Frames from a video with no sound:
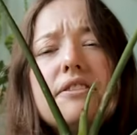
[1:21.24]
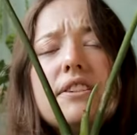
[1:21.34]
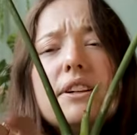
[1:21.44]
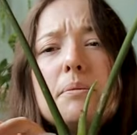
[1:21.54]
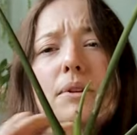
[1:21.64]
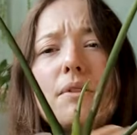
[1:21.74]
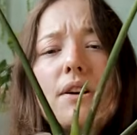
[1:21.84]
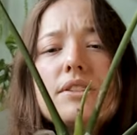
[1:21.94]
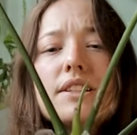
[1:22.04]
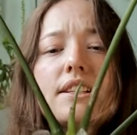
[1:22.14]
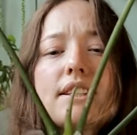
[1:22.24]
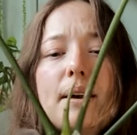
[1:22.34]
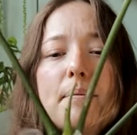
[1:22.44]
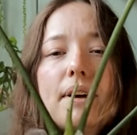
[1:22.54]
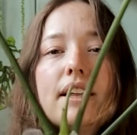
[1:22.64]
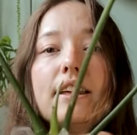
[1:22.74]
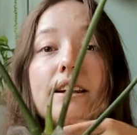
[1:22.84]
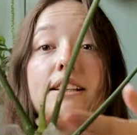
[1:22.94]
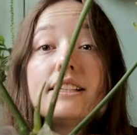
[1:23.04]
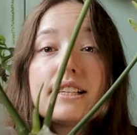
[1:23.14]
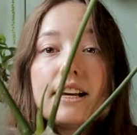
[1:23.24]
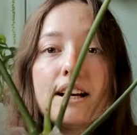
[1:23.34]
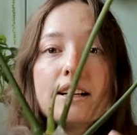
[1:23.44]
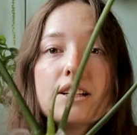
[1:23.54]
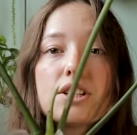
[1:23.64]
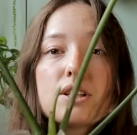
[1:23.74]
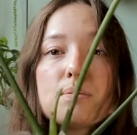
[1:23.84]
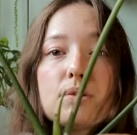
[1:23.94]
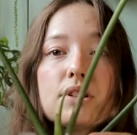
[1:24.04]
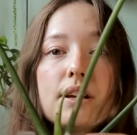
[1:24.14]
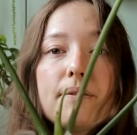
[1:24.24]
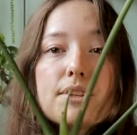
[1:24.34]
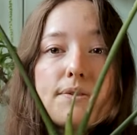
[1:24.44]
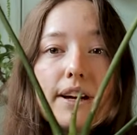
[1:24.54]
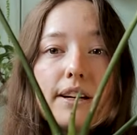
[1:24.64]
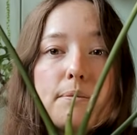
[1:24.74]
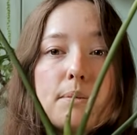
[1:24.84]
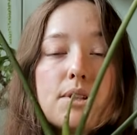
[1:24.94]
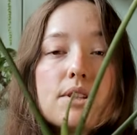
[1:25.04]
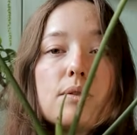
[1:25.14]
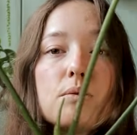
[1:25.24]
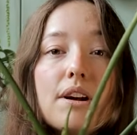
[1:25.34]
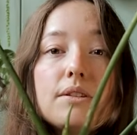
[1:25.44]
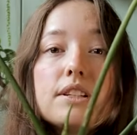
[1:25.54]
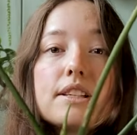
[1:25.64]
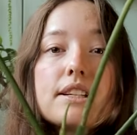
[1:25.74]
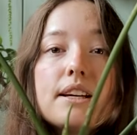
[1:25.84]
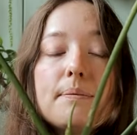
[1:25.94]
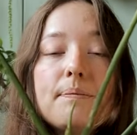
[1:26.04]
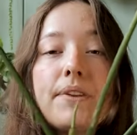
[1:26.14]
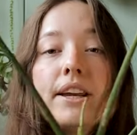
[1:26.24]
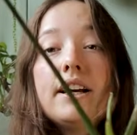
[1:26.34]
film around the stem, and then inside I just put some sphagnum moss around the stem.